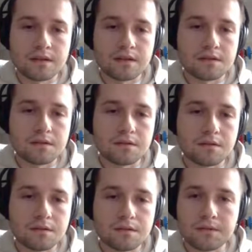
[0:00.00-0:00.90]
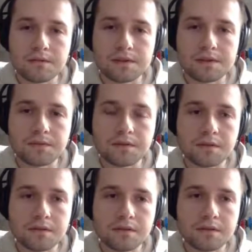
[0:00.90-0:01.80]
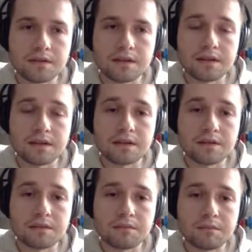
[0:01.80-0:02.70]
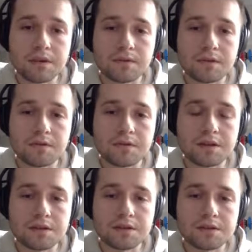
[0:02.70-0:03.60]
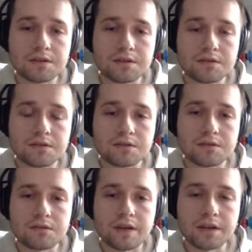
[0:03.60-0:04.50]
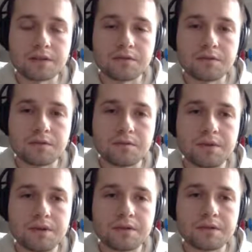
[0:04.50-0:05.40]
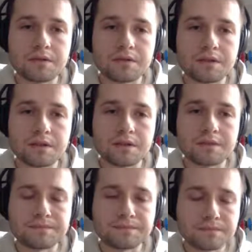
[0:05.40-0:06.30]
so first of all uh, bigflow is trying to build uh,